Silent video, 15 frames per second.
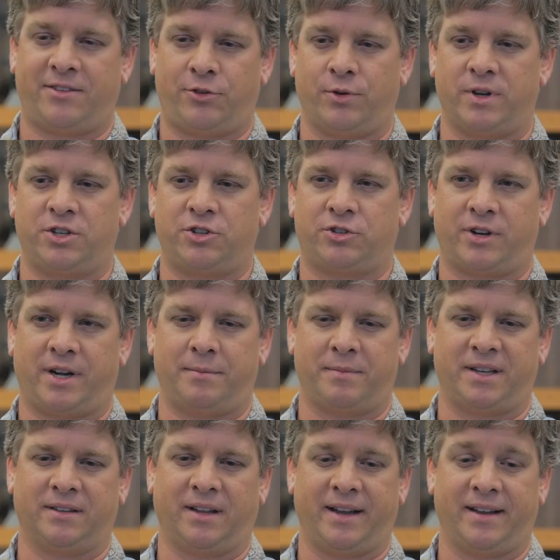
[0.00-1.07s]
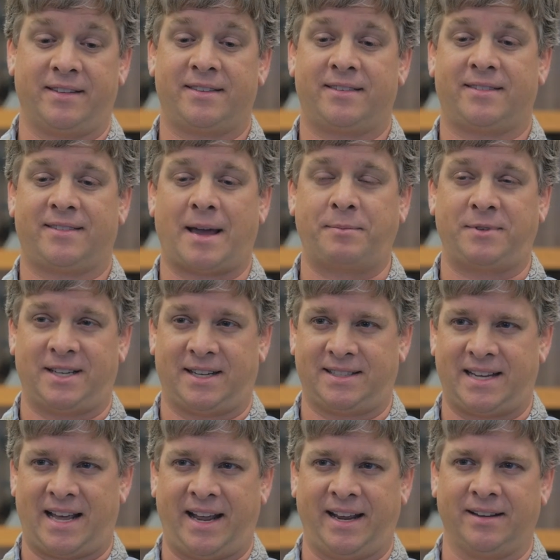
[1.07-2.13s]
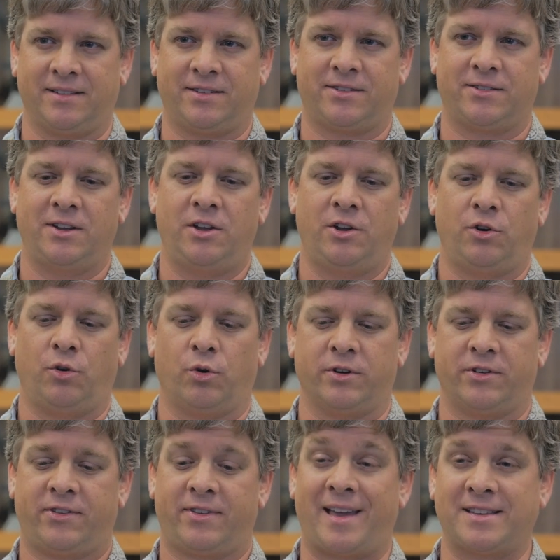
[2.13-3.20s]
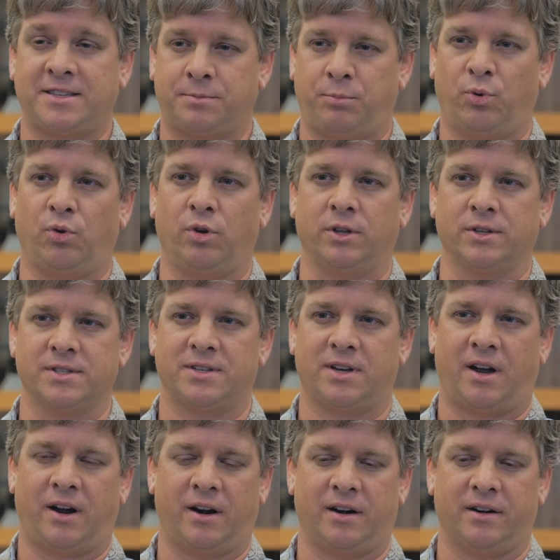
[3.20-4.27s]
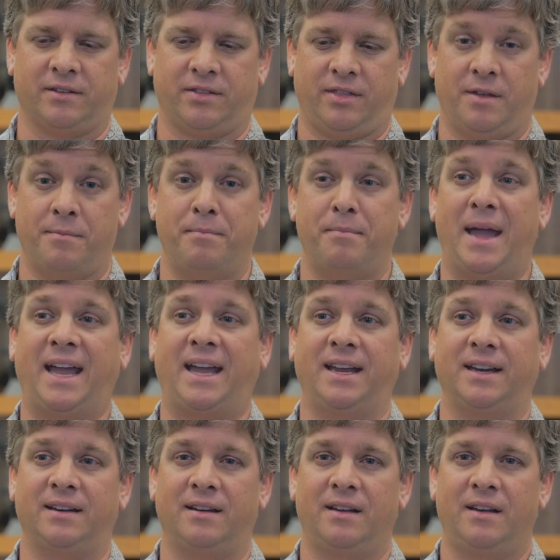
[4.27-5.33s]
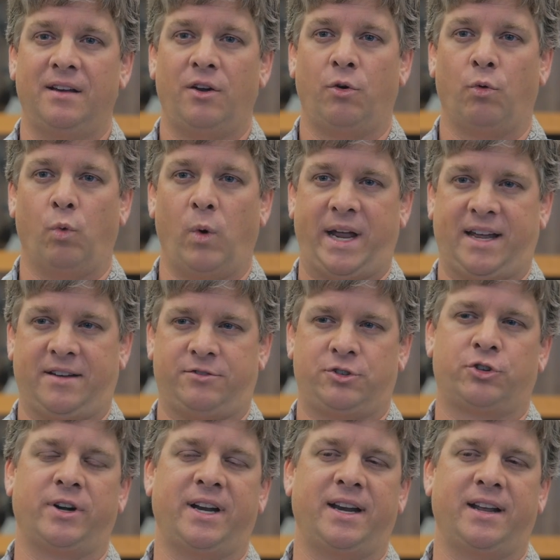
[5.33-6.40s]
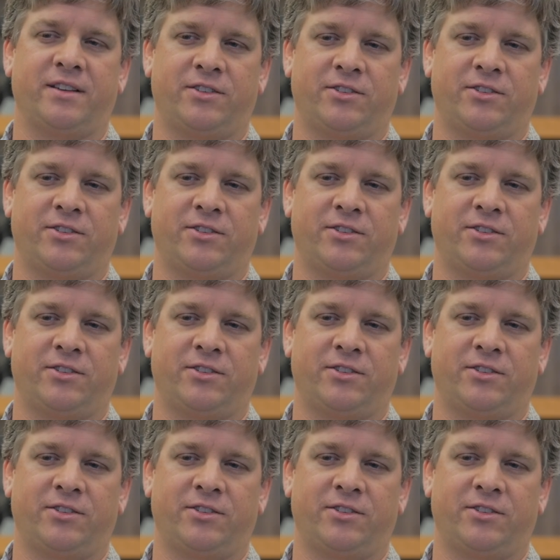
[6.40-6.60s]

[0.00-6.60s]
sewage treatment like septic tanks or cesspools are the main way of treating